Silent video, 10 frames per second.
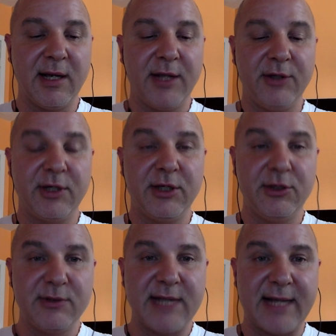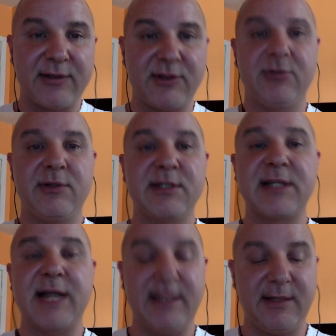you can use that to
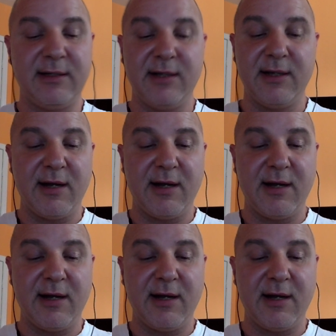sign in